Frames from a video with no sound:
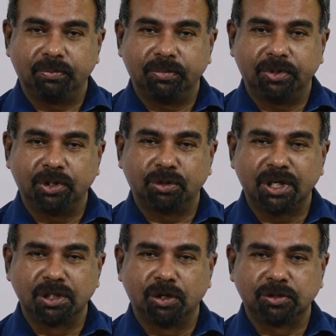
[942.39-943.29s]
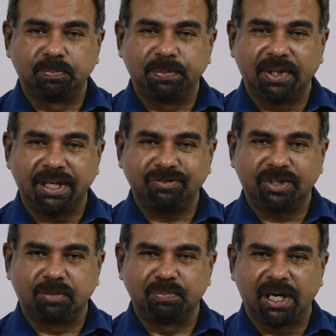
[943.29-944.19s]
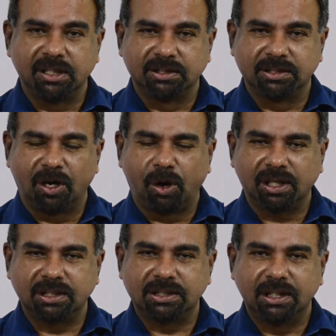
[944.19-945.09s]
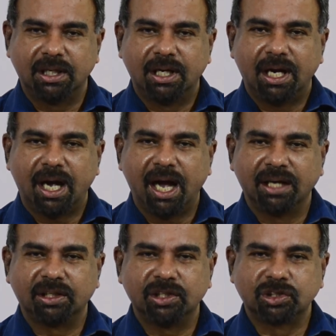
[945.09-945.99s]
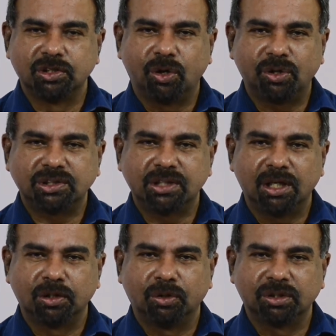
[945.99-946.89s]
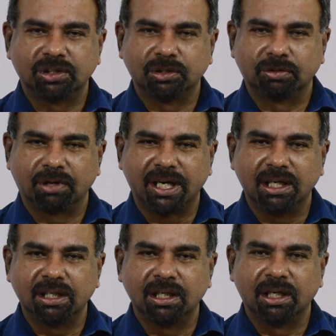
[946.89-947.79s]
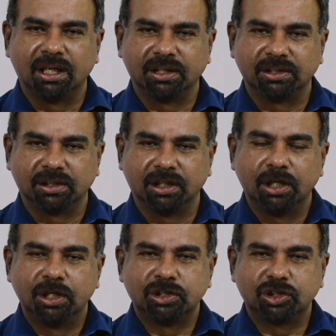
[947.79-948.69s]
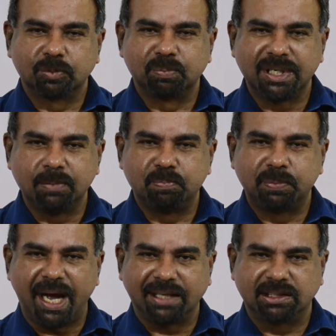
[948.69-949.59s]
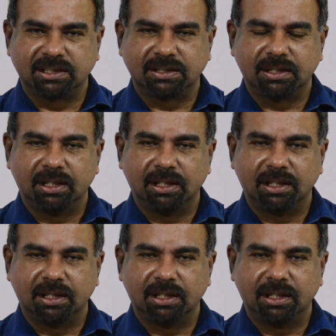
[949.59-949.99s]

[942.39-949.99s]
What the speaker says: "You cannot play with my dogs, and these dogs are not reared to be pets,